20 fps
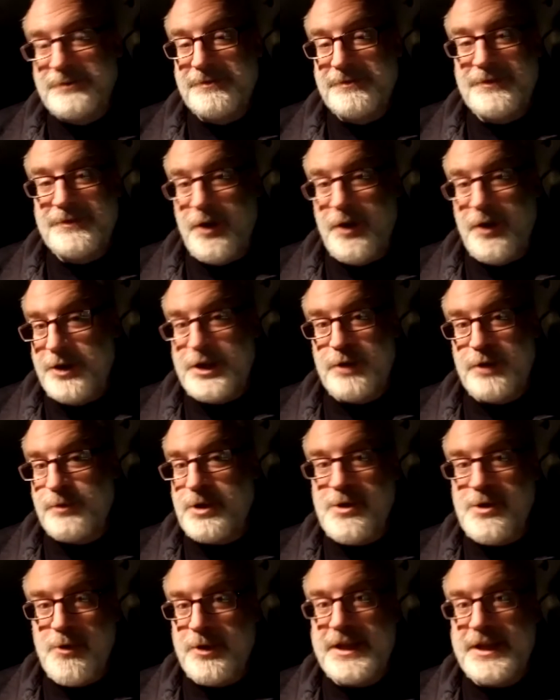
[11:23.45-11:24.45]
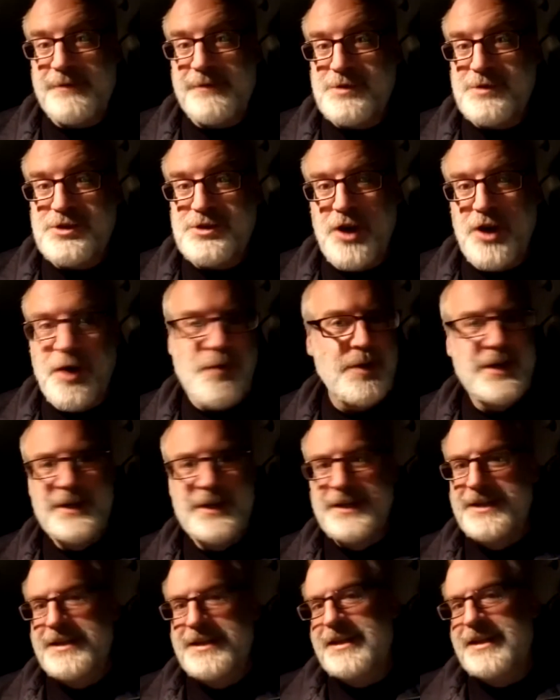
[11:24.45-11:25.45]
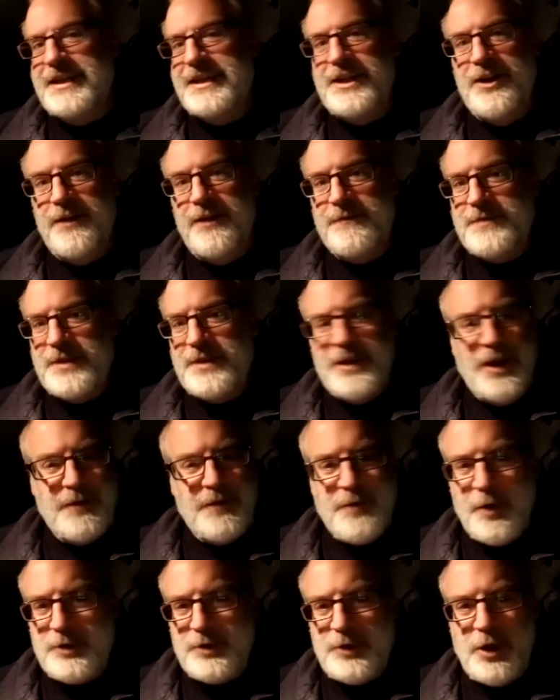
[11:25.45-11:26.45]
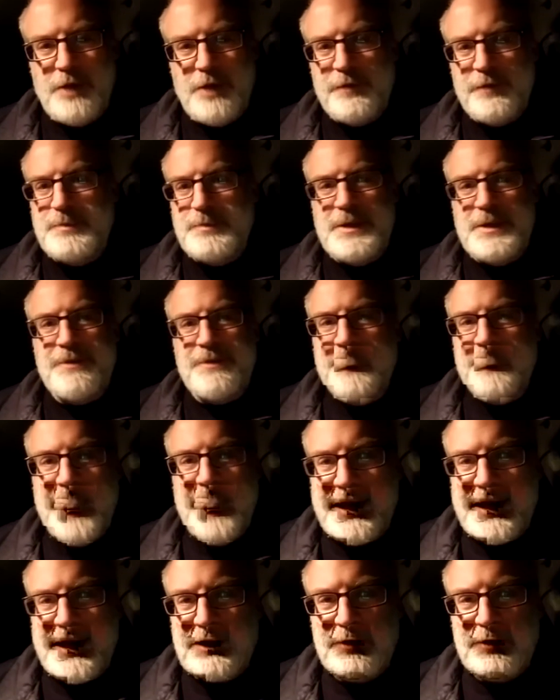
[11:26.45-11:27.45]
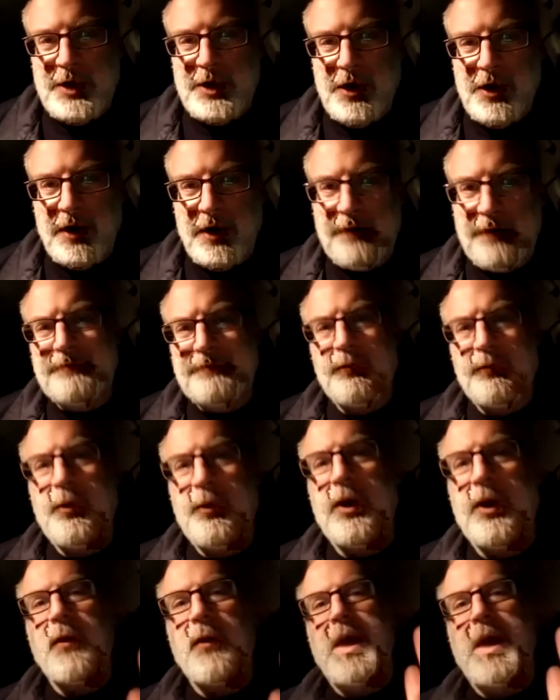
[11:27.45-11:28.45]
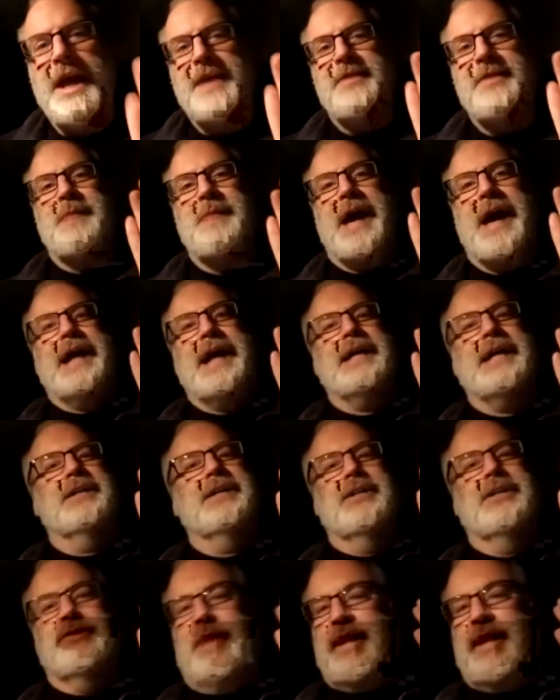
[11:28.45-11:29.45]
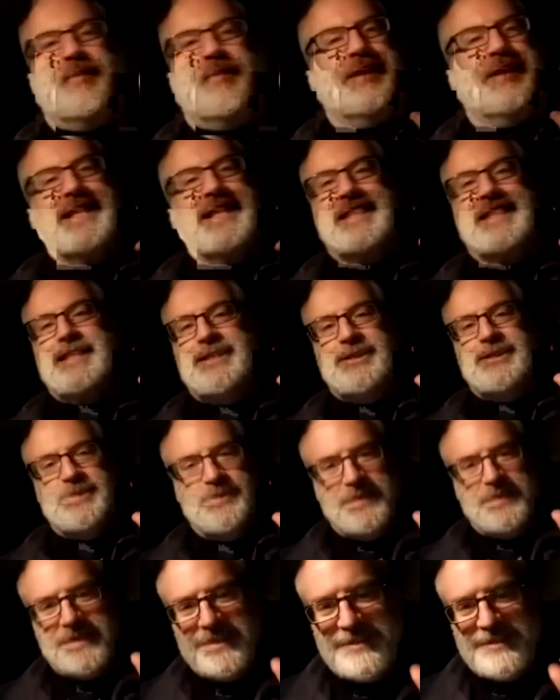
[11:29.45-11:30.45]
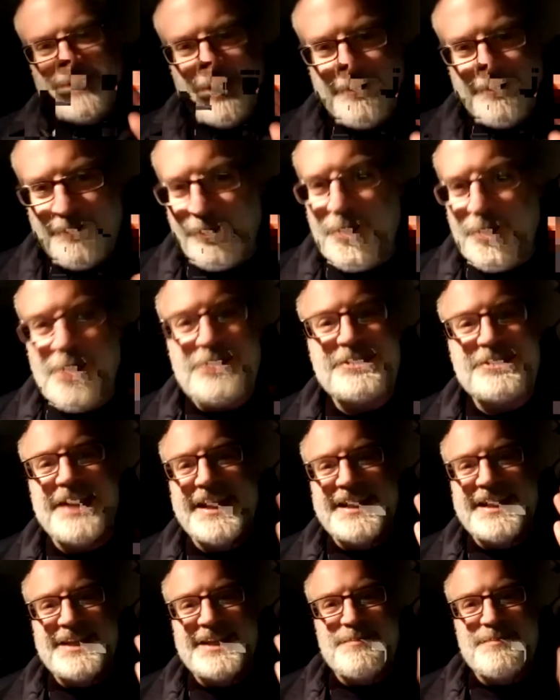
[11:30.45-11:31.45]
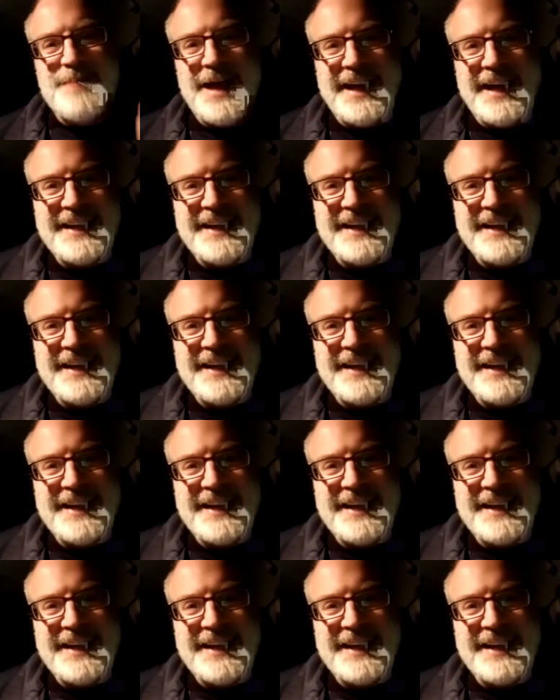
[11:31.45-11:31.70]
Audio recording every show. Of course, all of us being the fanatics we are, we're way in the back because I don't want anything to do with this stuff. We're all standing in the back.